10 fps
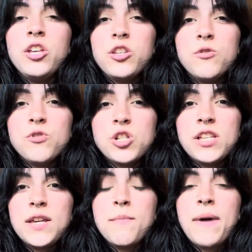
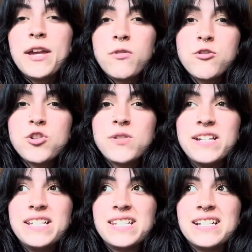Usually my
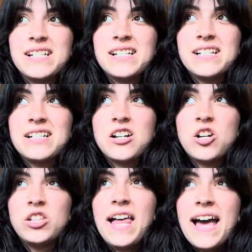groceries
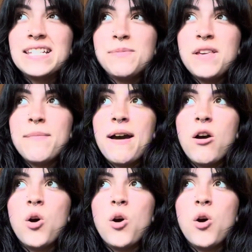last me about